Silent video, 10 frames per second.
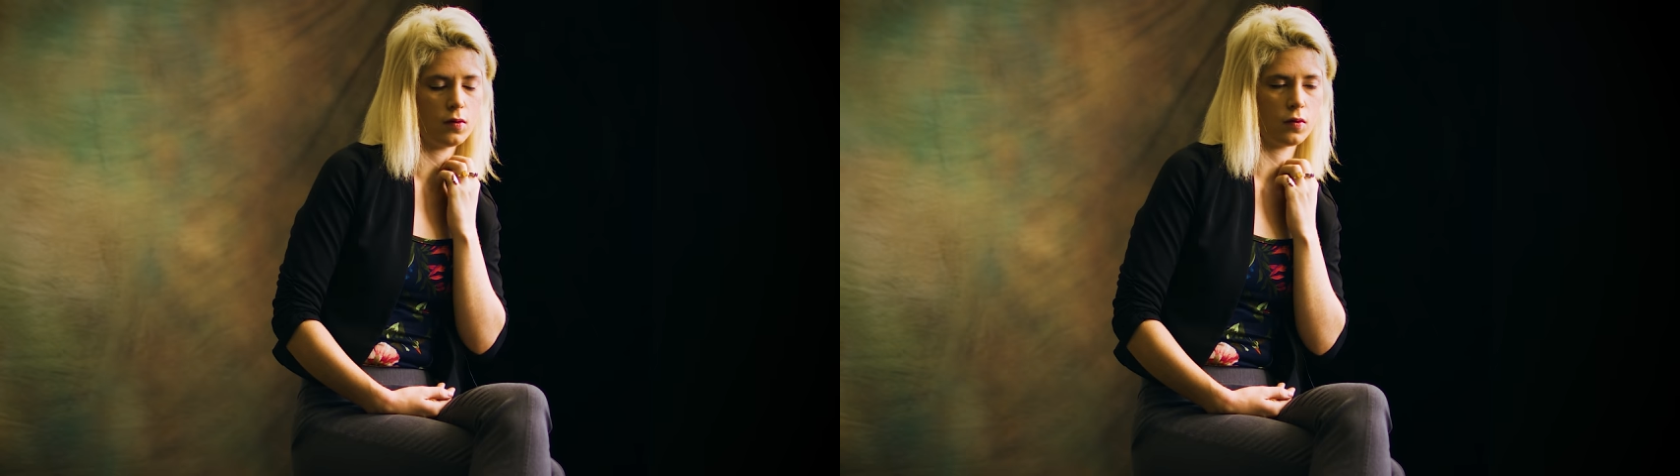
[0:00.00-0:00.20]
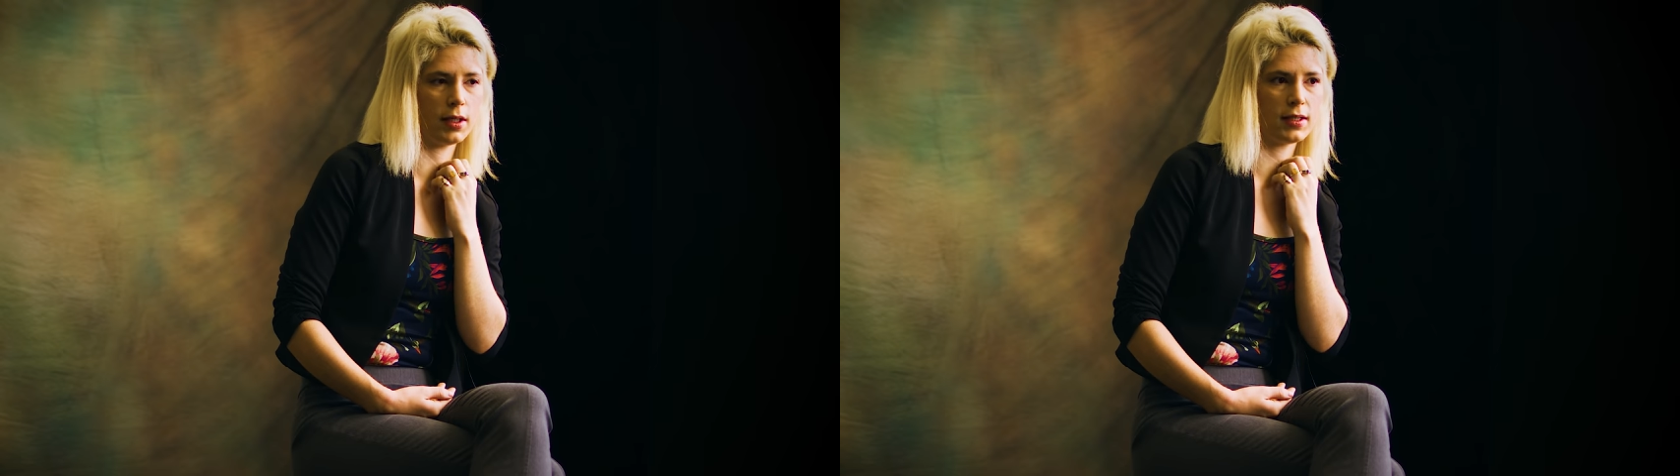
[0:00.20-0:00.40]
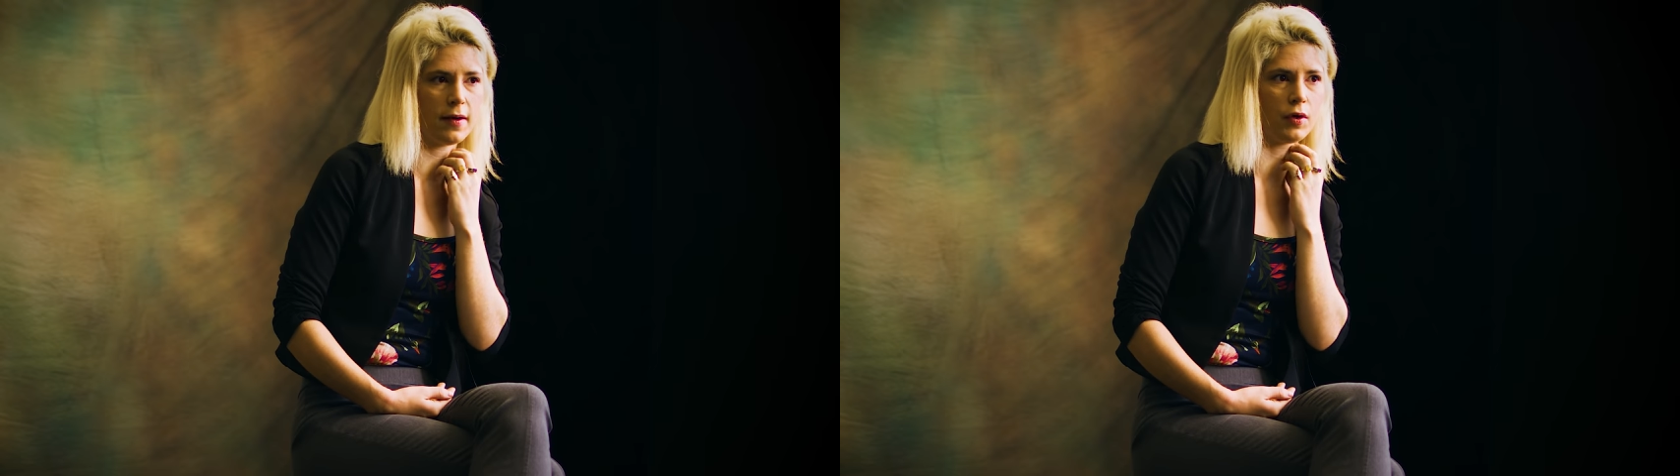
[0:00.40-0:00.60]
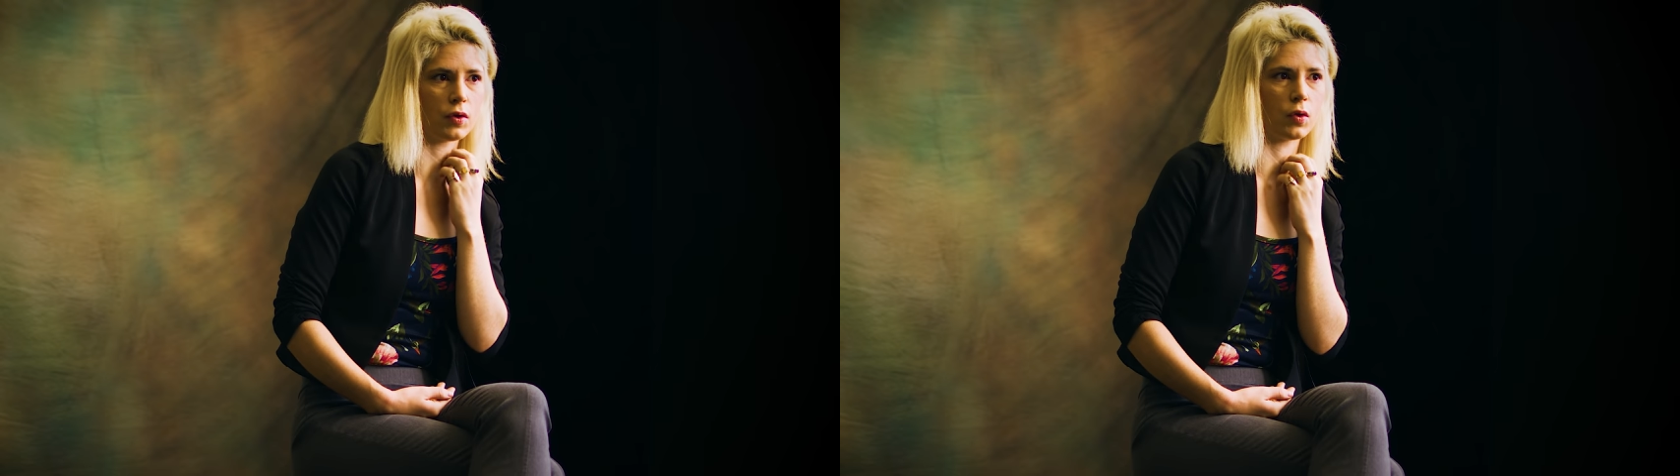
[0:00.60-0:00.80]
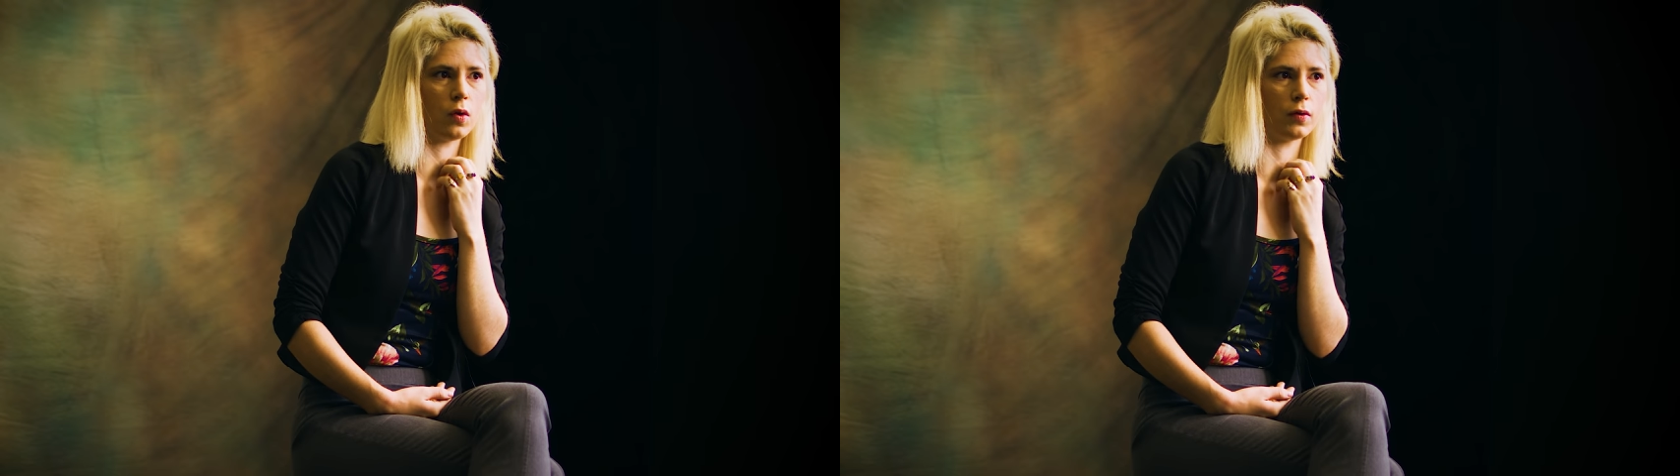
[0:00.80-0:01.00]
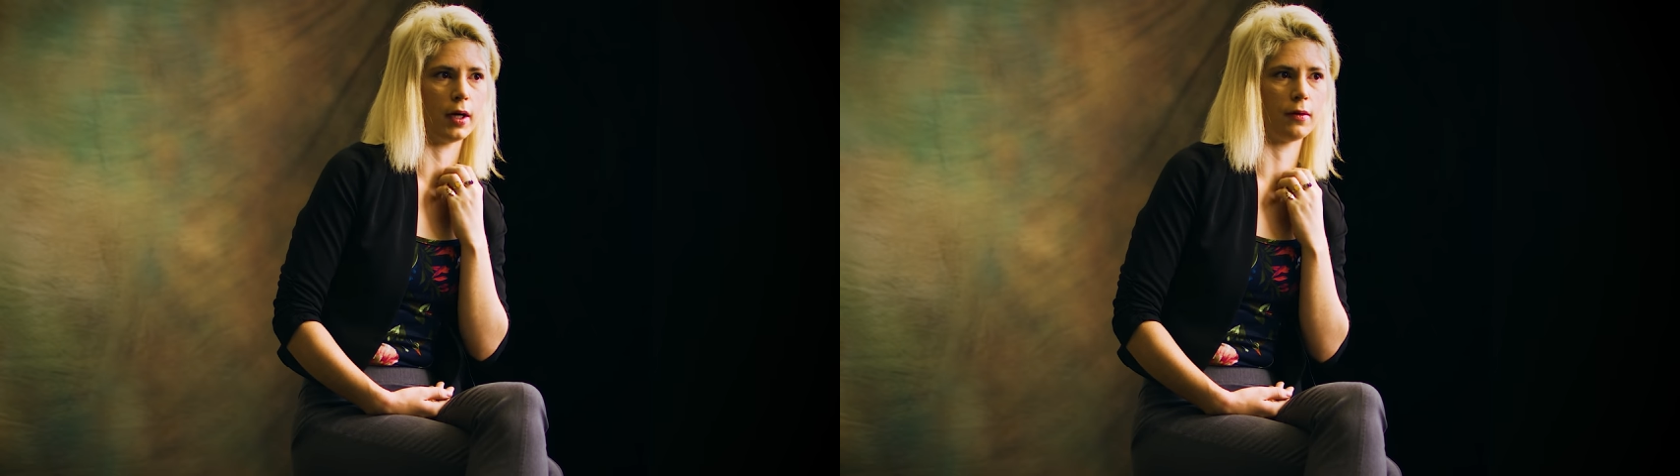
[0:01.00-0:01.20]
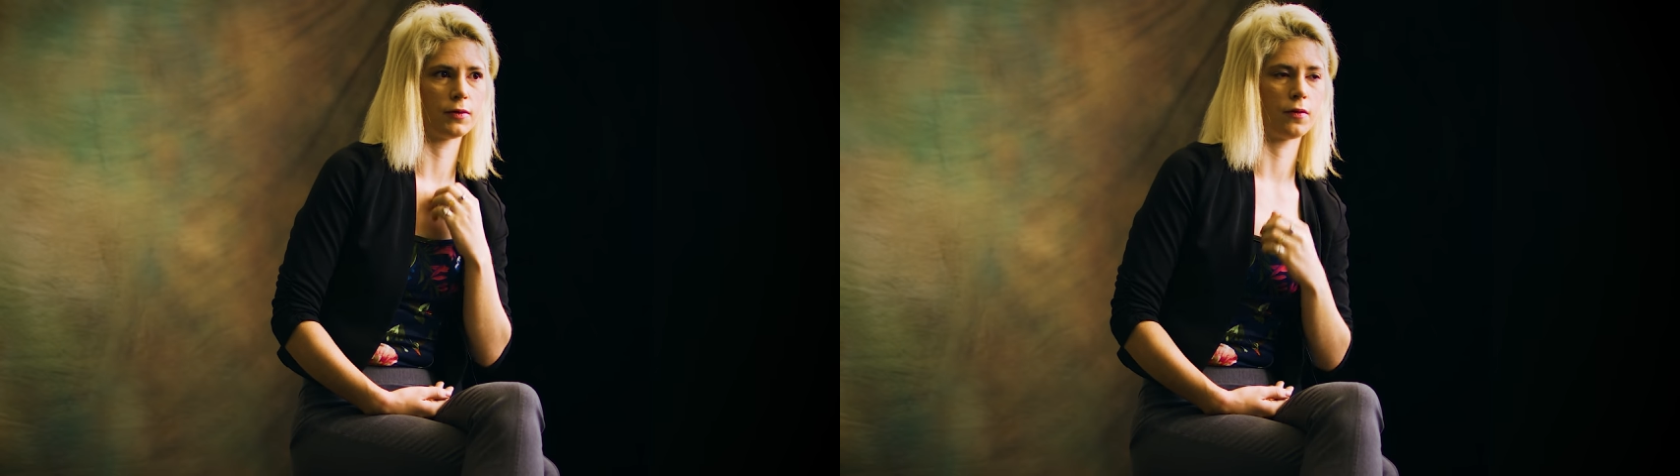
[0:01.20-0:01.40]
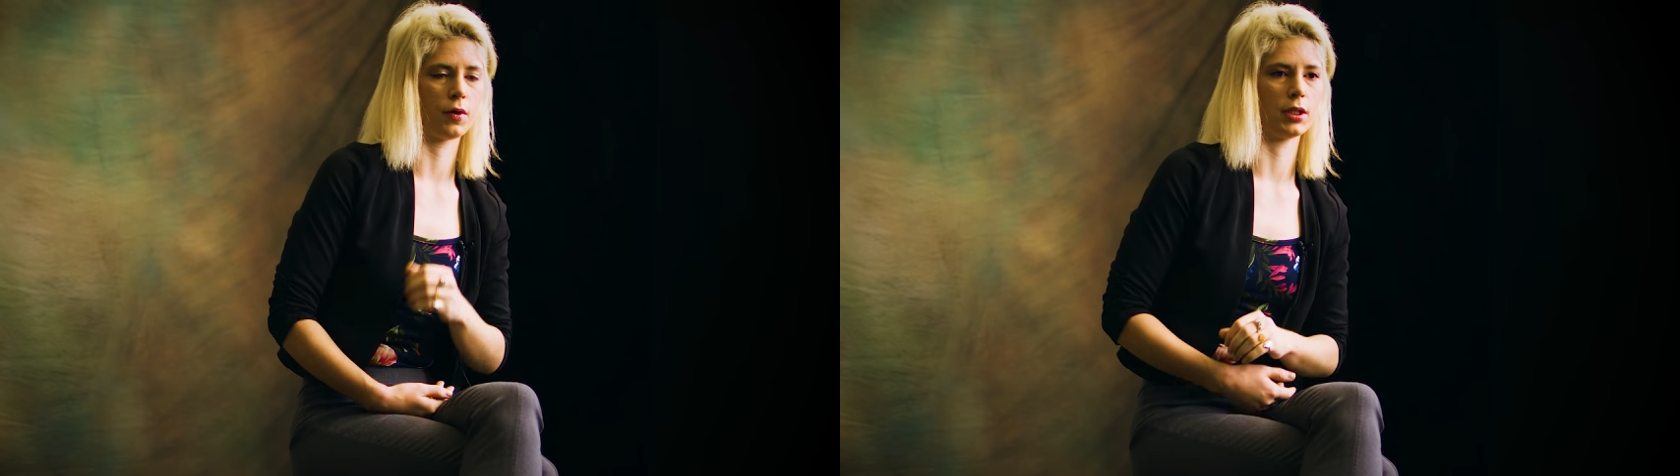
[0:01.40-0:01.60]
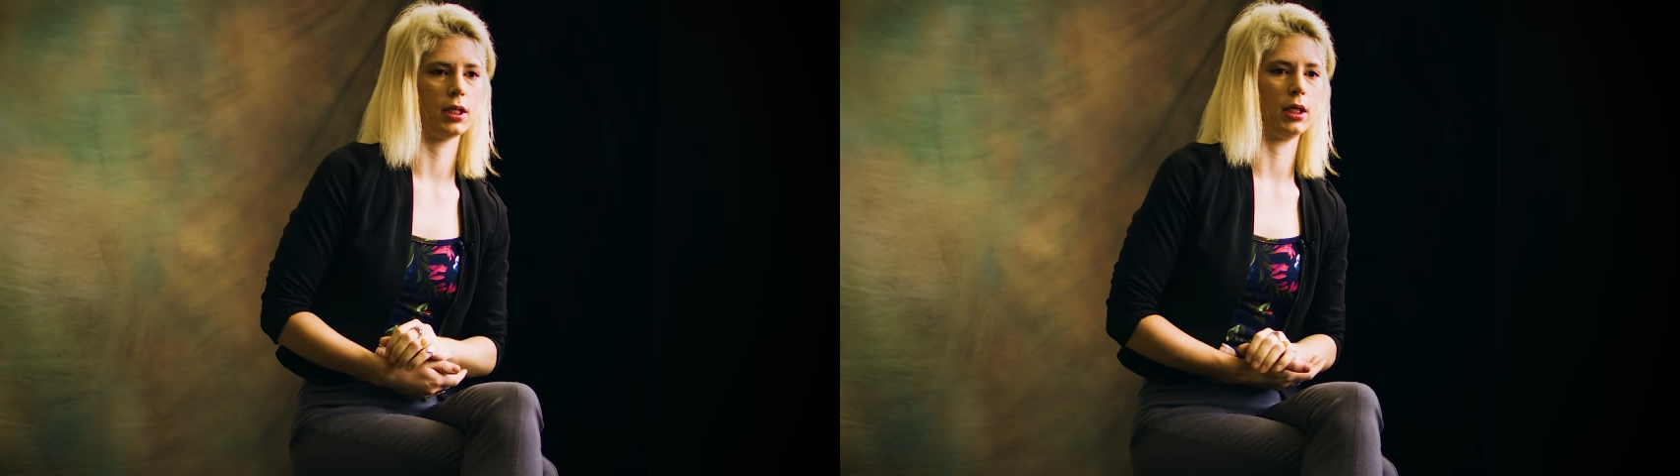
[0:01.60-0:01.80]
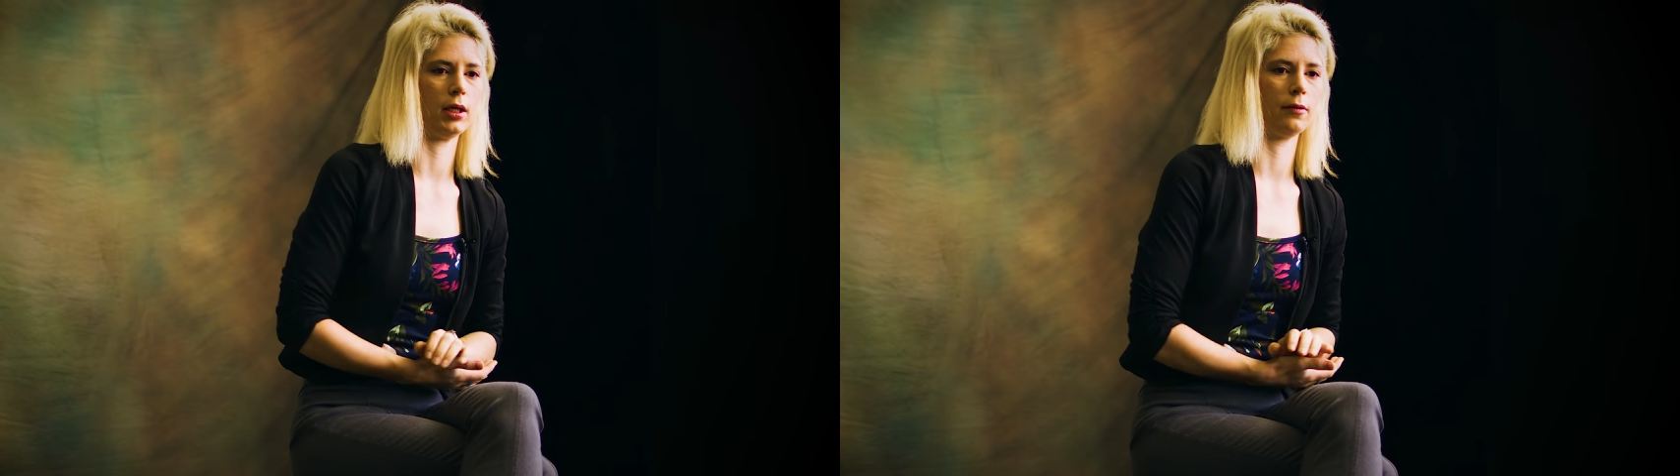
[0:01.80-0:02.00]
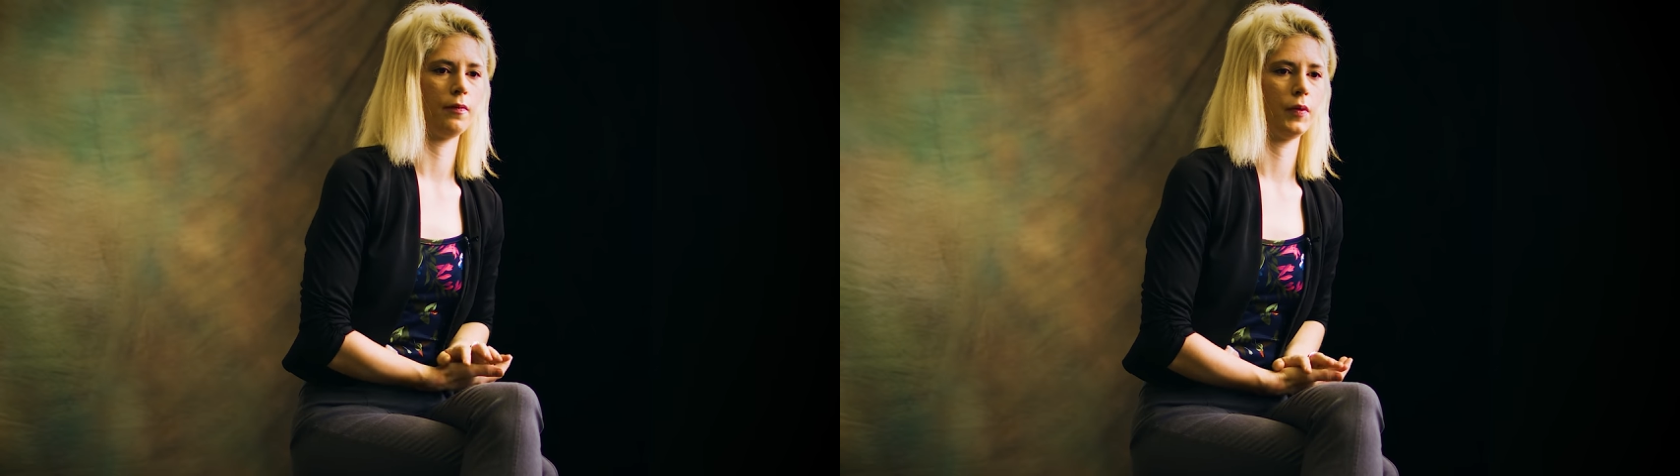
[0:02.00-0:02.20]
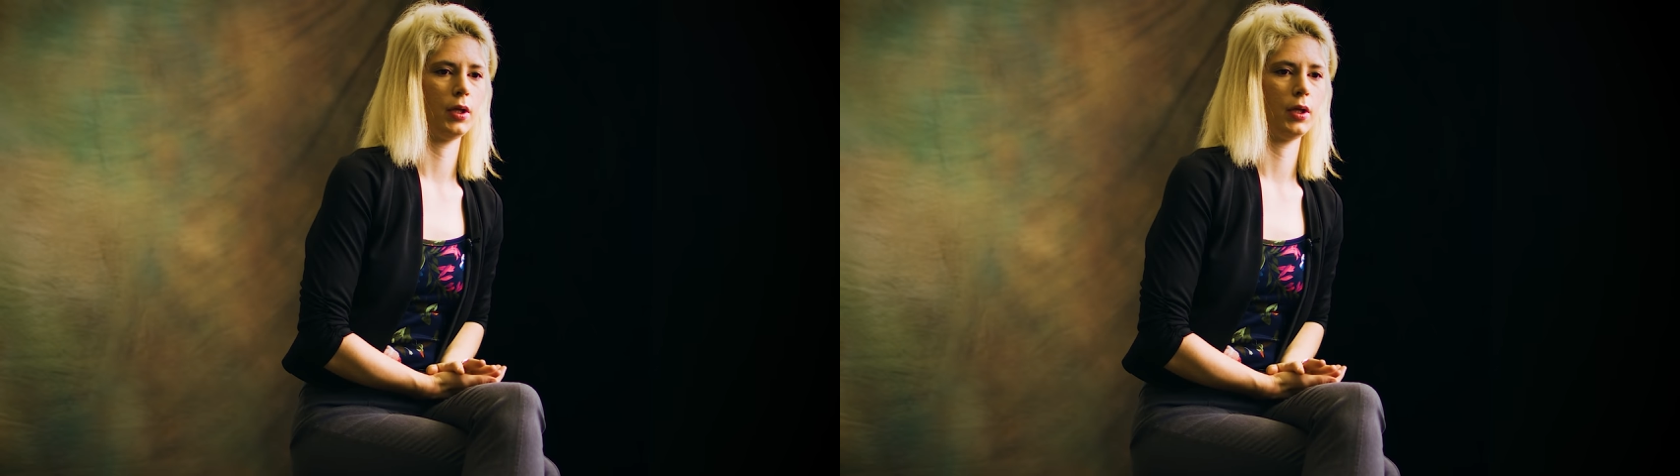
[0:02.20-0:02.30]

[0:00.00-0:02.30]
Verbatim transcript: 27 years old, and I was 14.